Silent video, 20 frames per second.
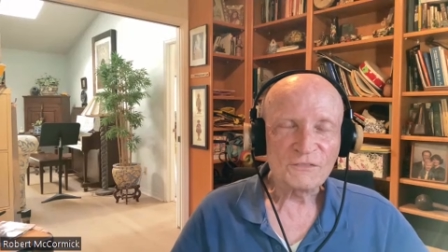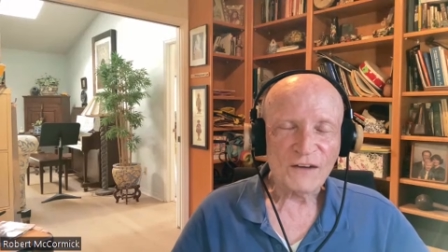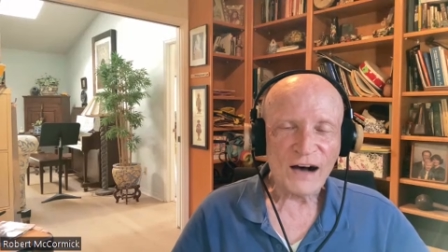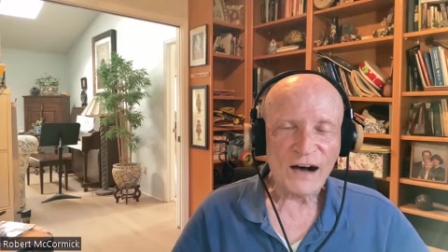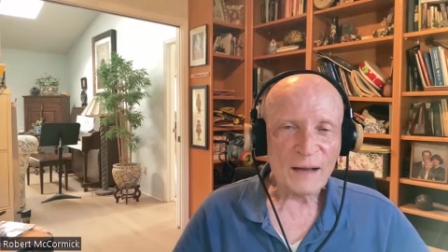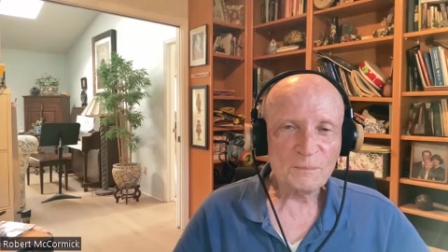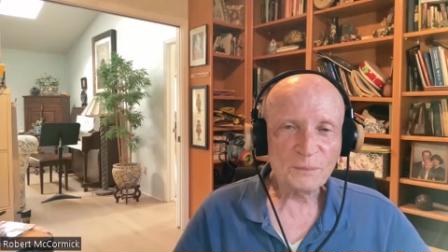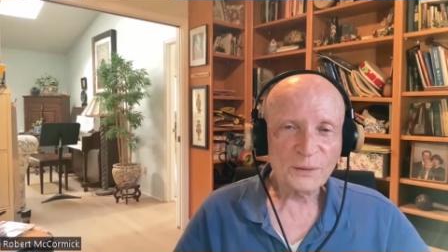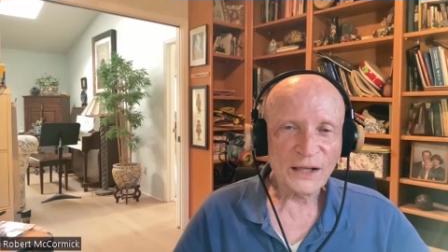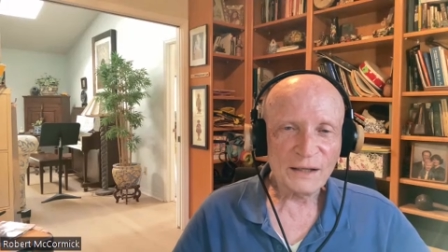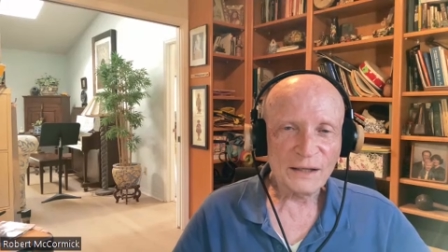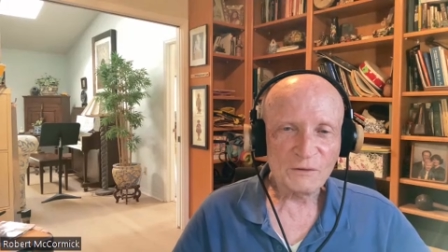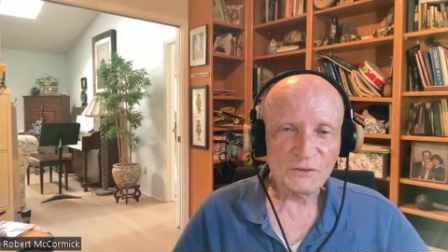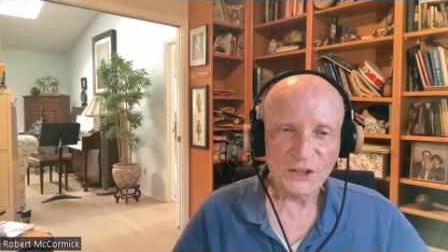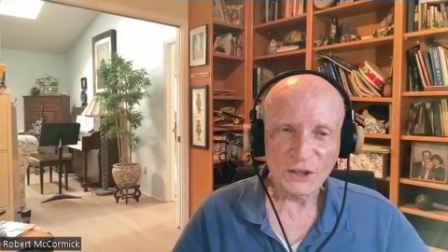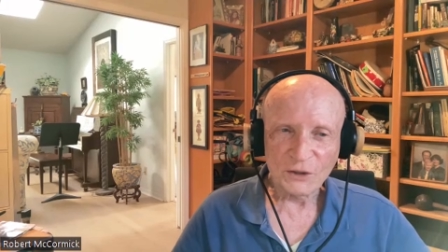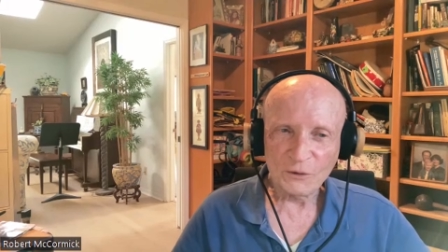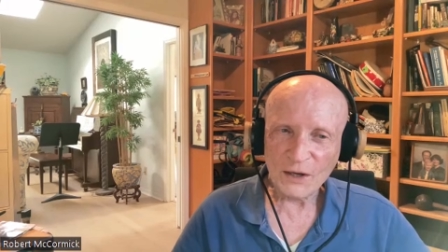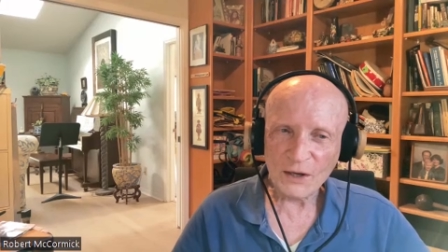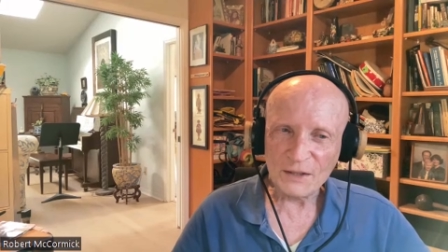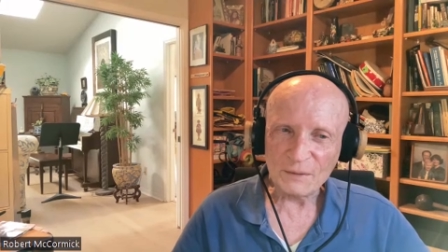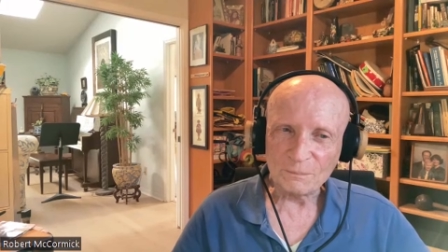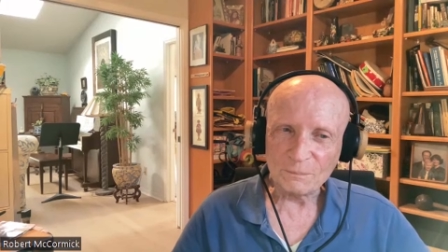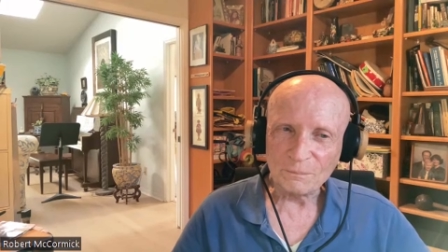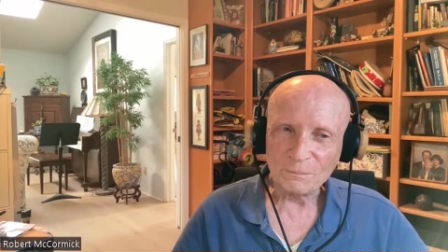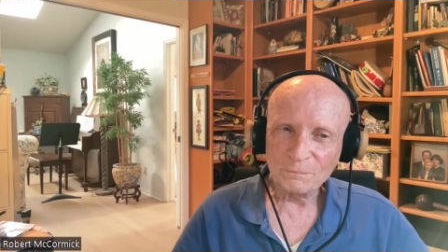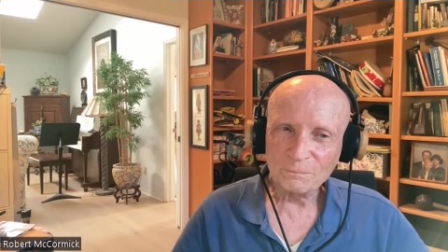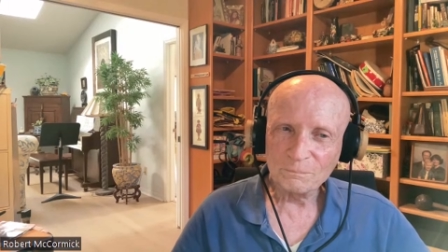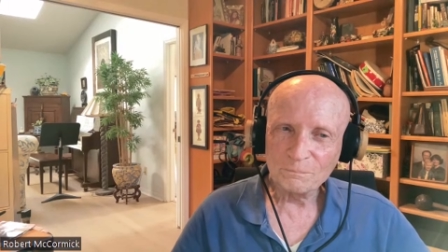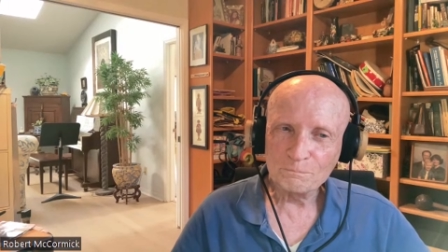if I'm playing with a
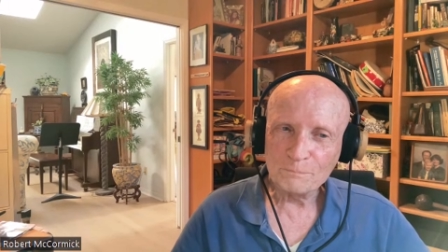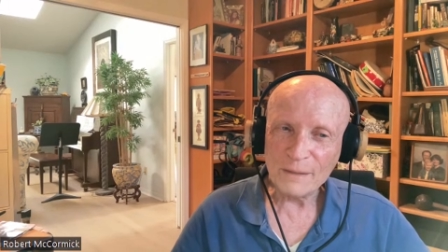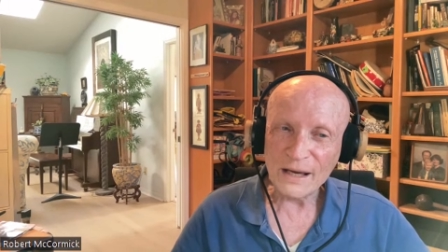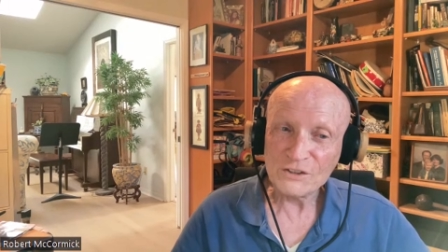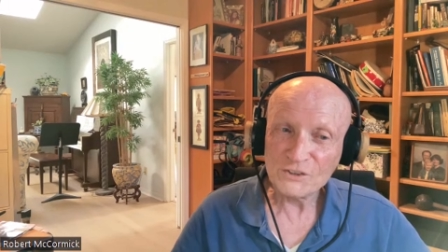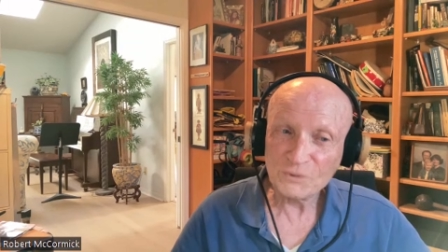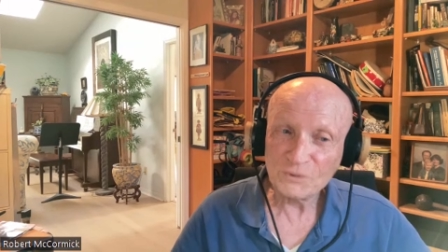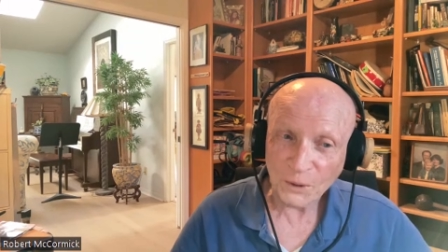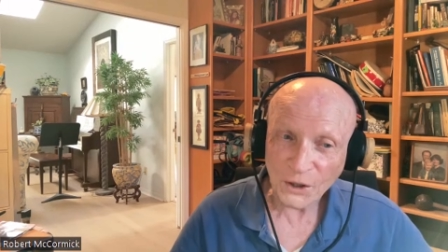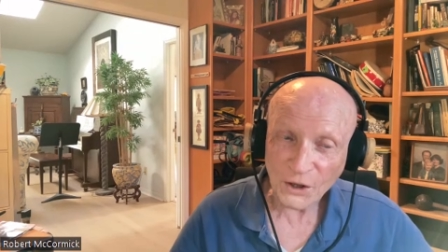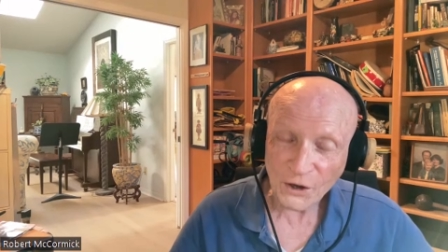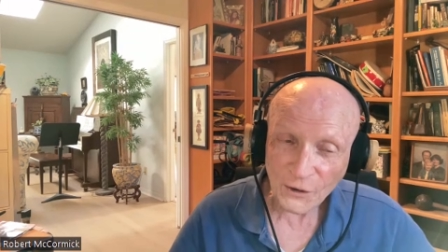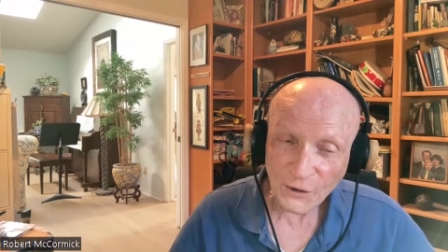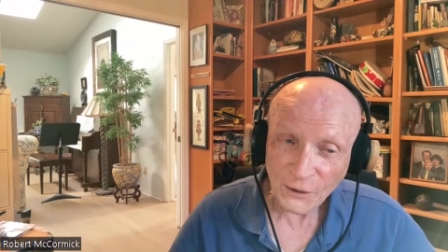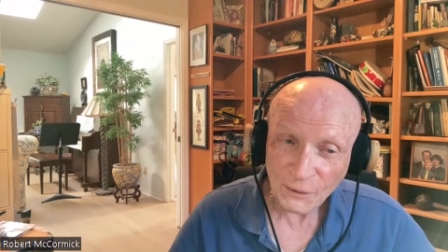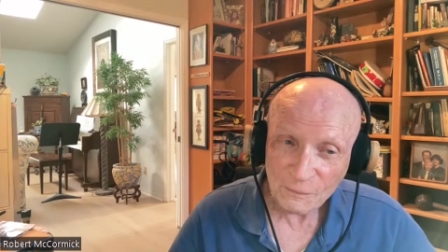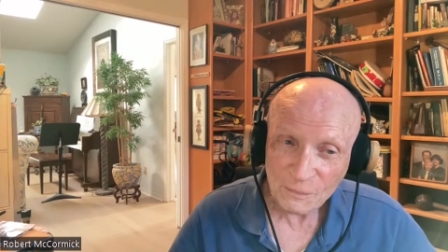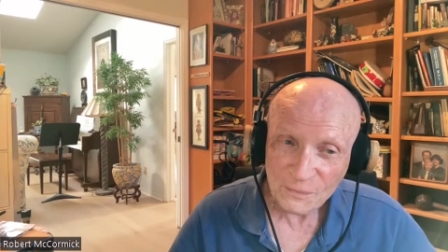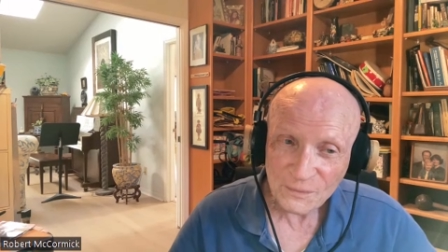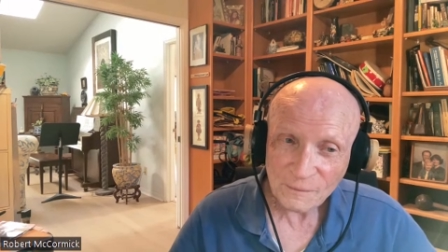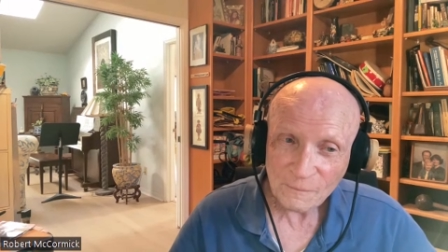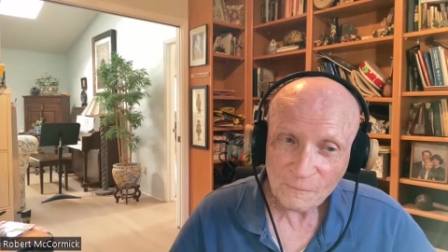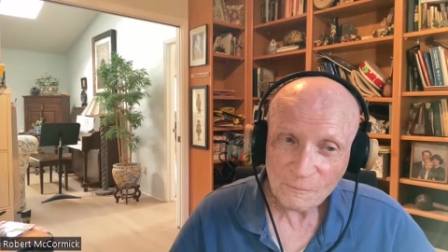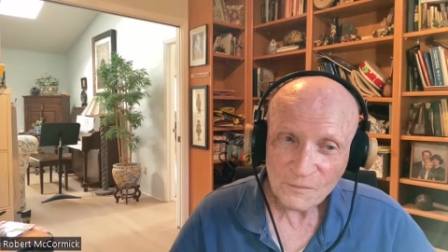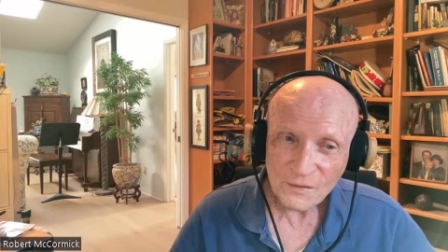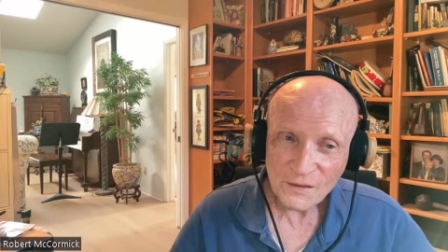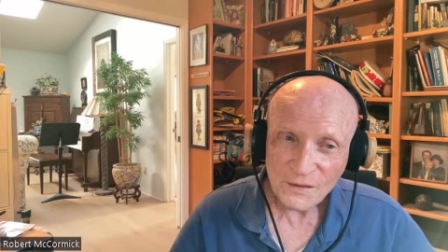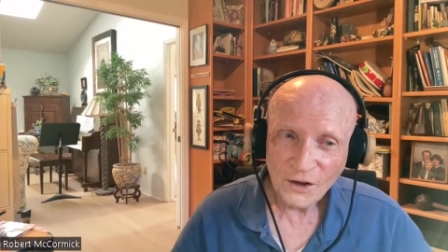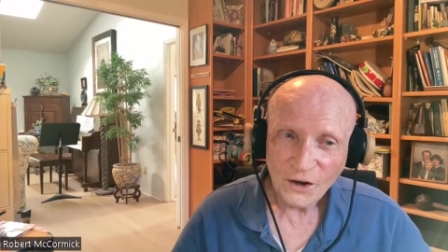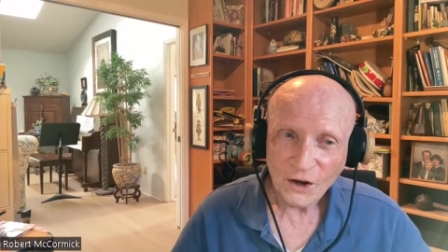great bass player,
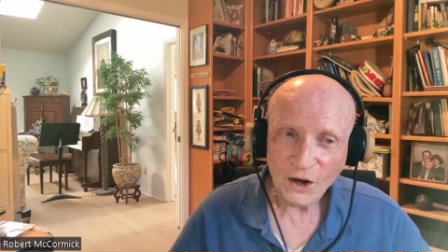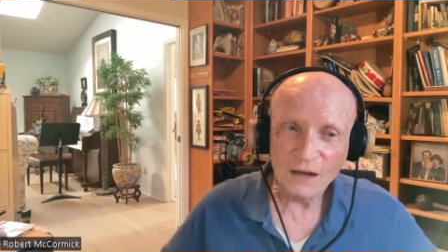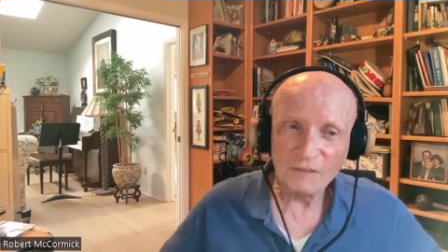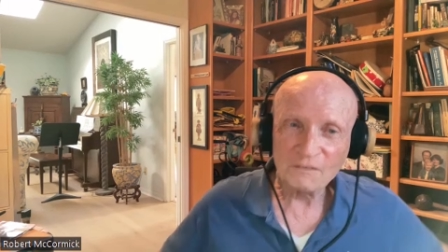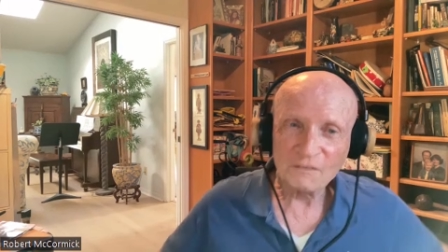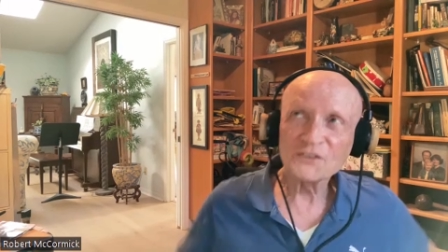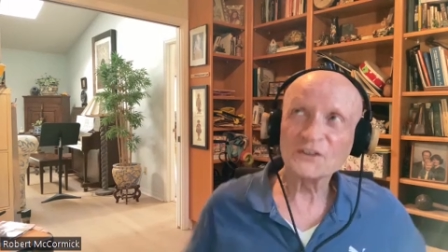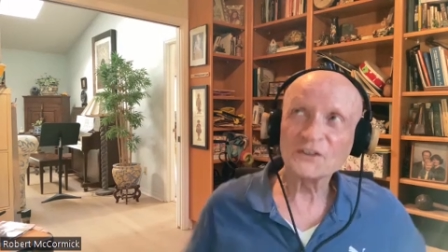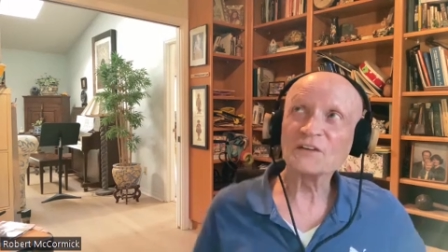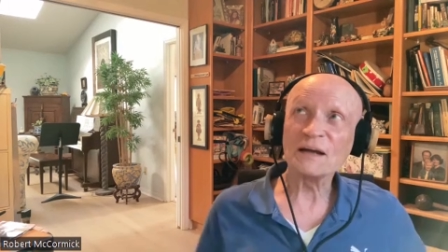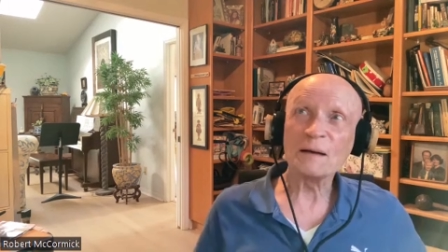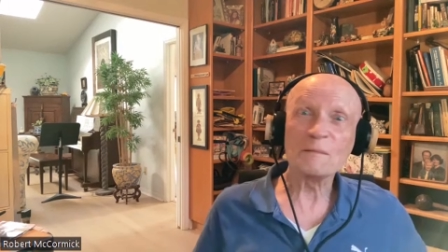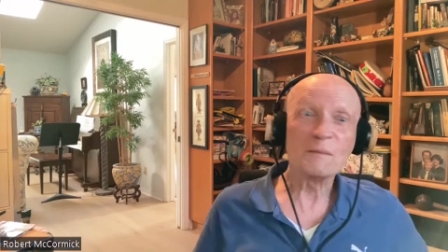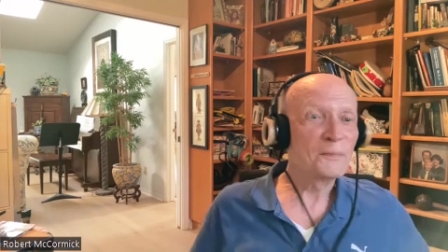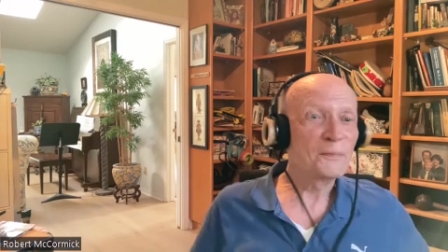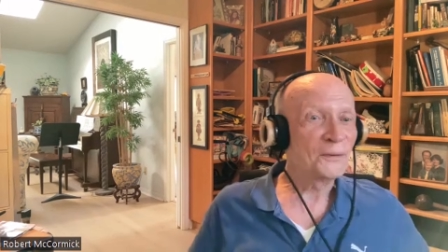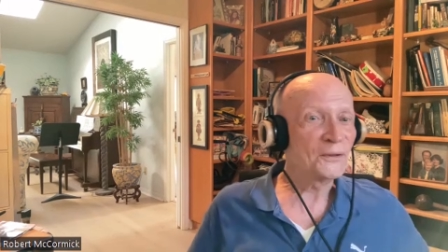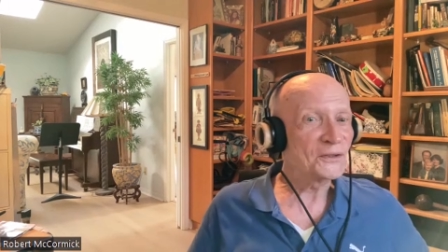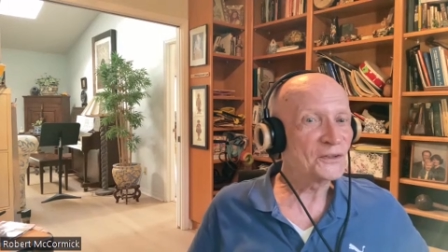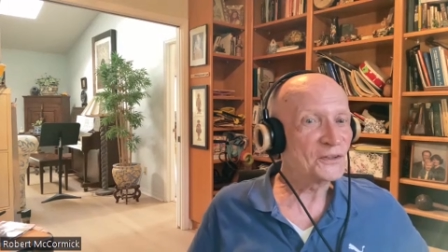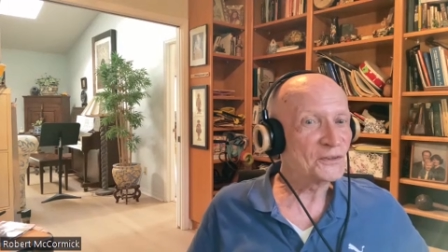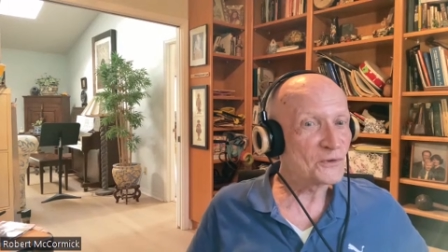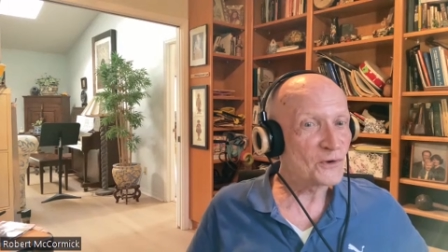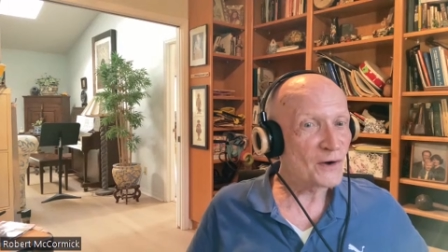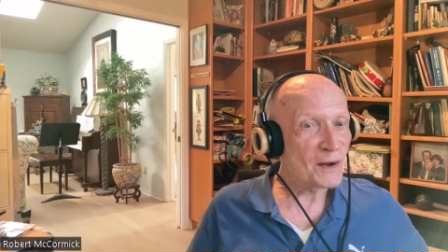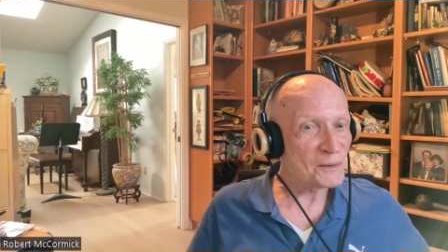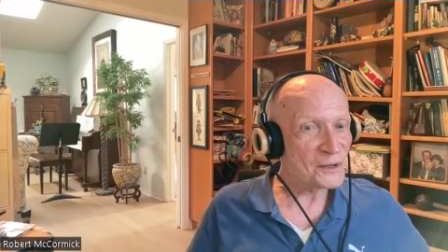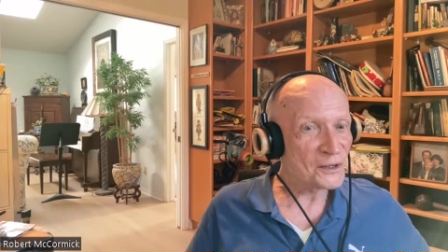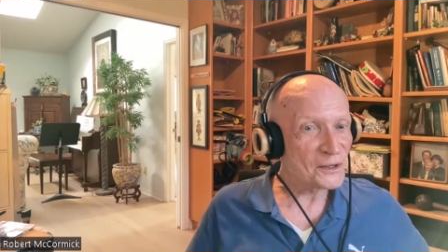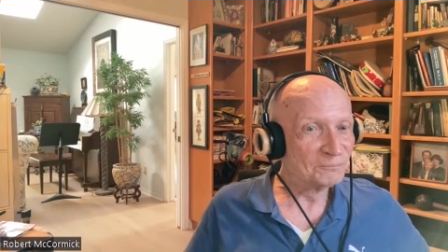all of a sudden I'm a pretty
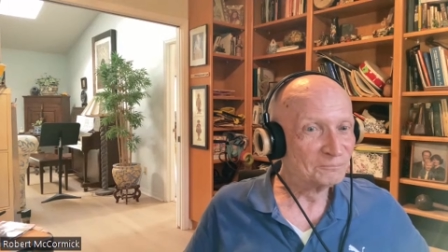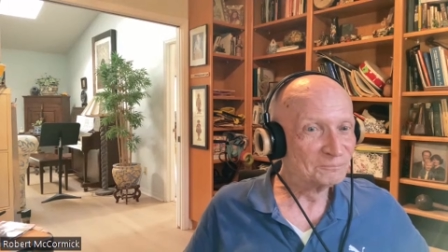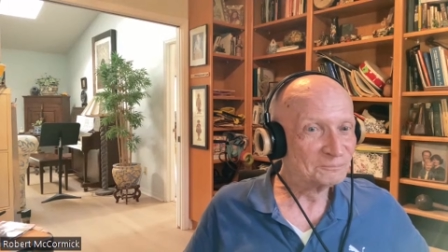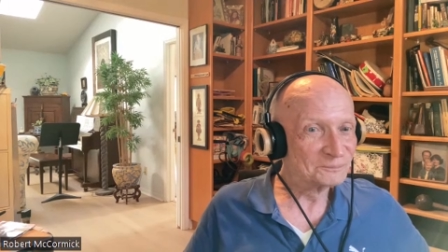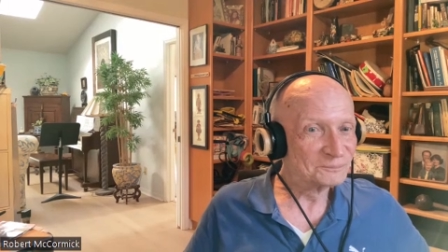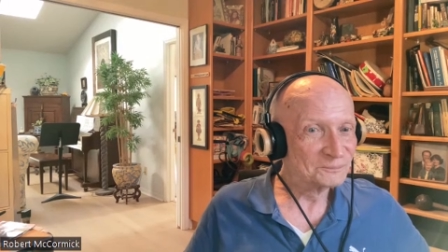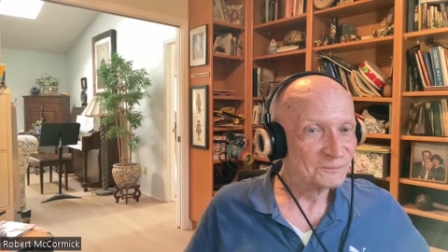good drummer.